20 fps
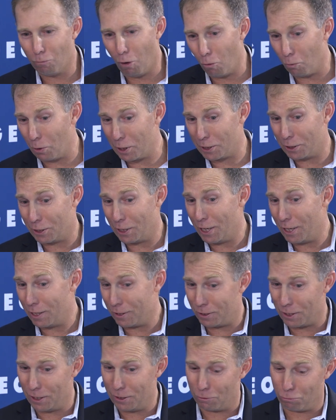what we see
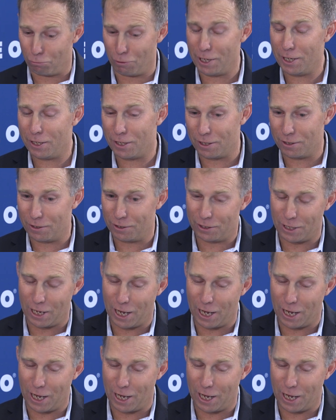is, is regions.